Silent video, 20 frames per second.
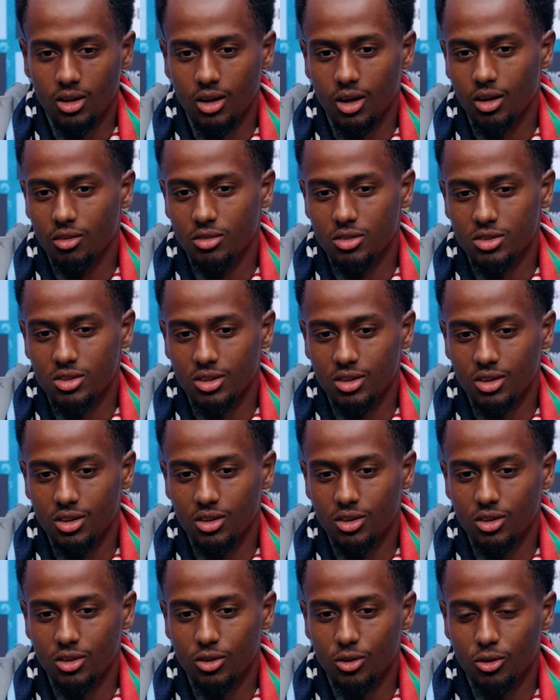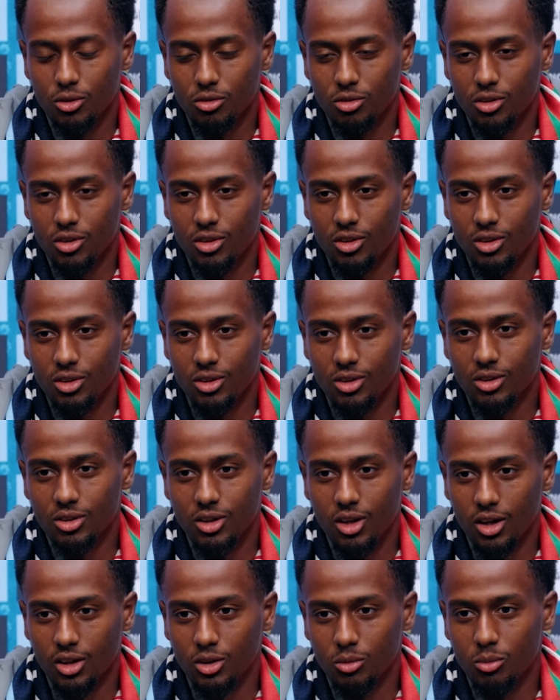Obviously they're known for their
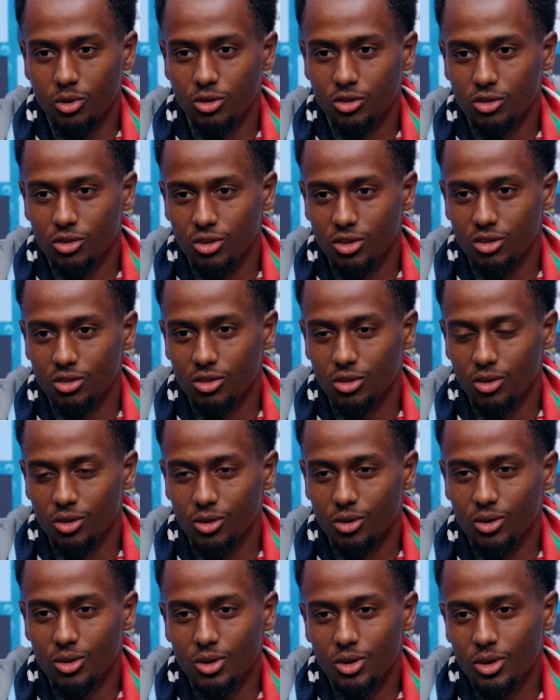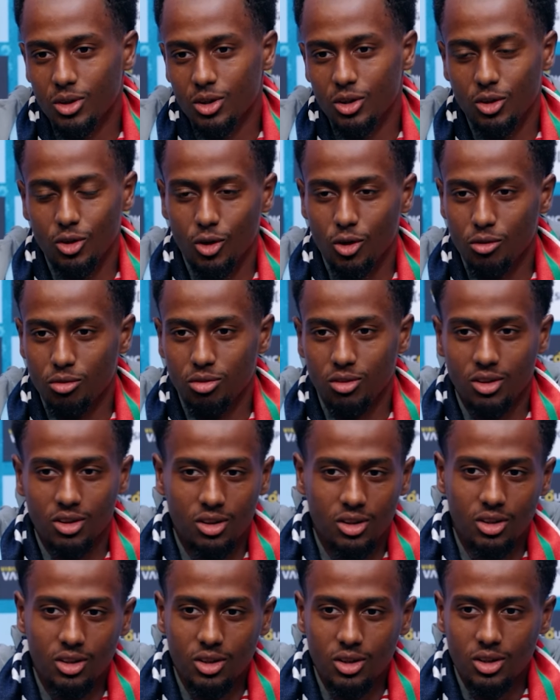documentary. So, you know,
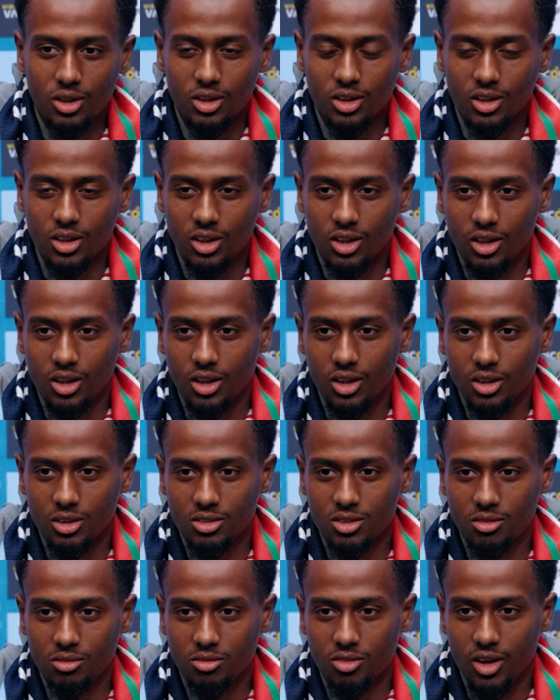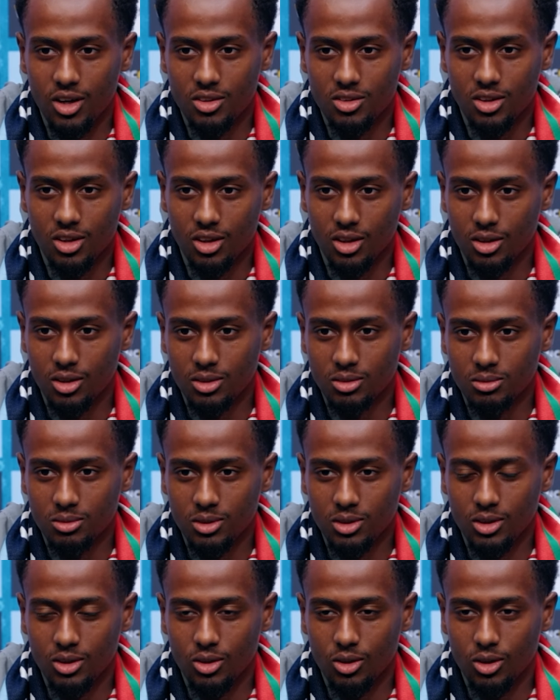hopefully some fans can,
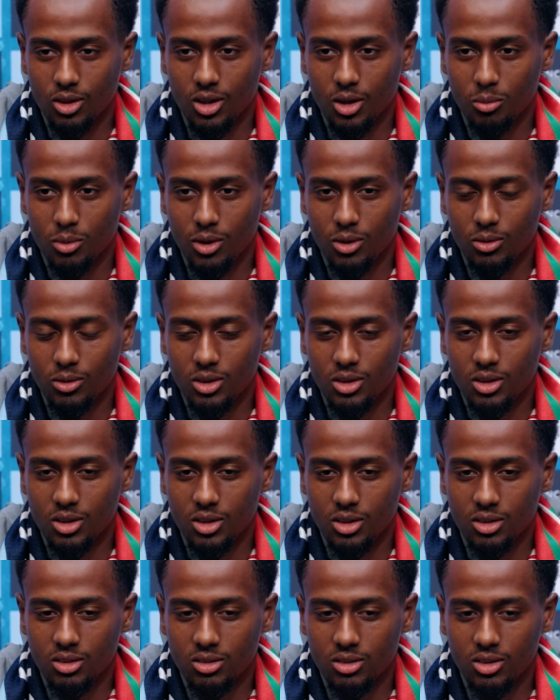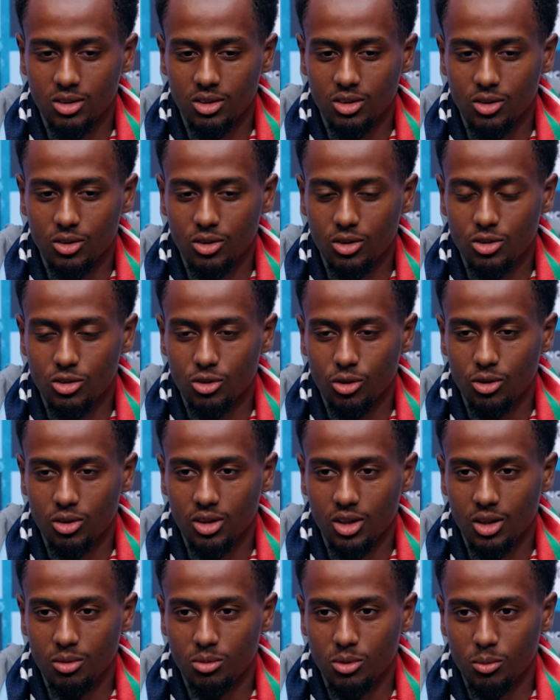you know, come out and, you know, enjoy
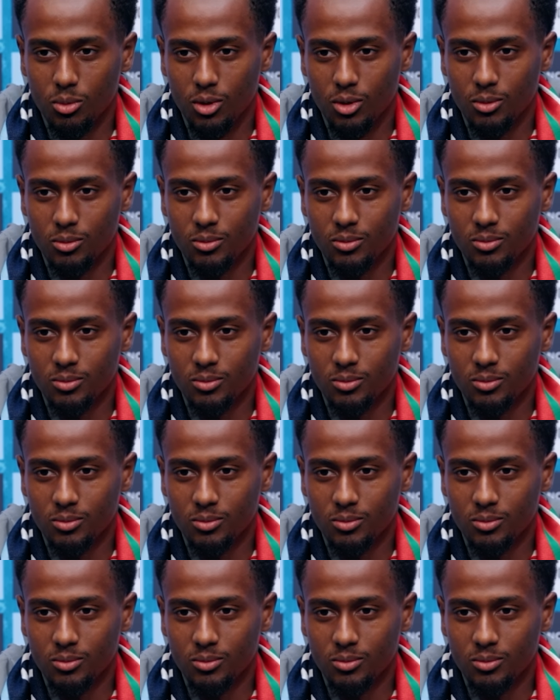the game tomorrow.